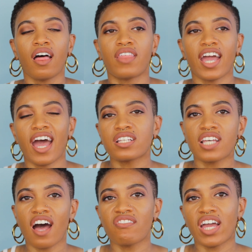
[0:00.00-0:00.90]
They actually
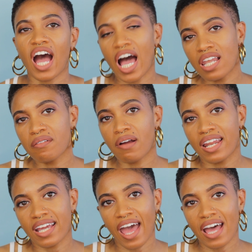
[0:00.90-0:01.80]
have a
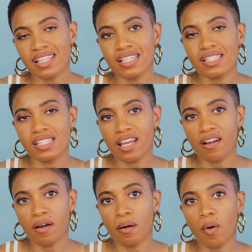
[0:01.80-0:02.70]
hyaluronic acid
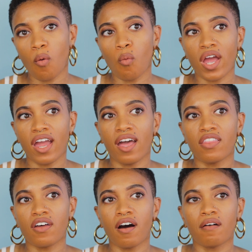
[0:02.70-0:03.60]
serum with
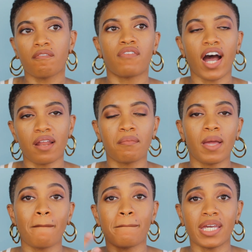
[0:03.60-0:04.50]

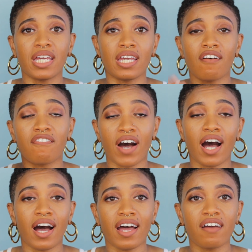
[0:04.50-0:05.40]
vitamin
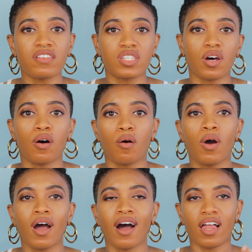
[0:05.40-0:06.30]
B5. So
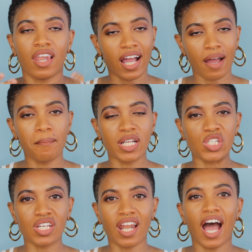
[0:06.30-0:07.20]
like I
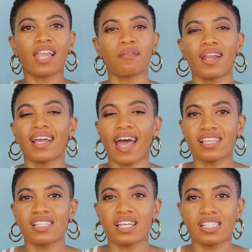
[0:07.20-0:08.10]
mentioned, hyaluronic
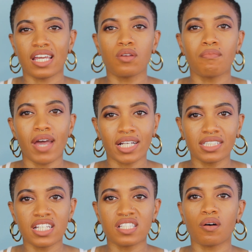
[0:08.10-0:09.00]
acid is a
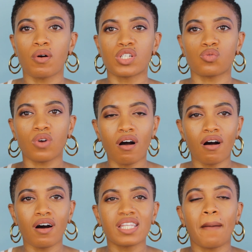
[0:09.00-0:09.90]
humectant, so it
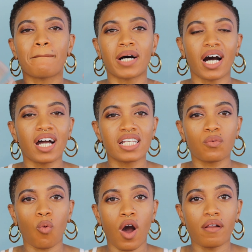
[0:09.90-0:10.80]
draws and binds
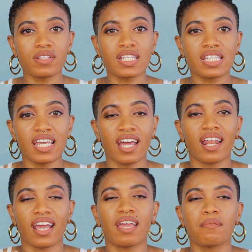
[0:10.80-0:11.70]
water to the skin
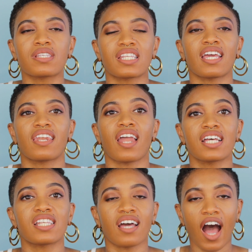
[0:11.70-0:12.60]
and it keeps the skin
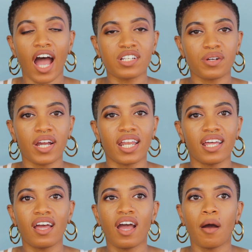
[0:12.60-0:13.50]
nice and hydrated.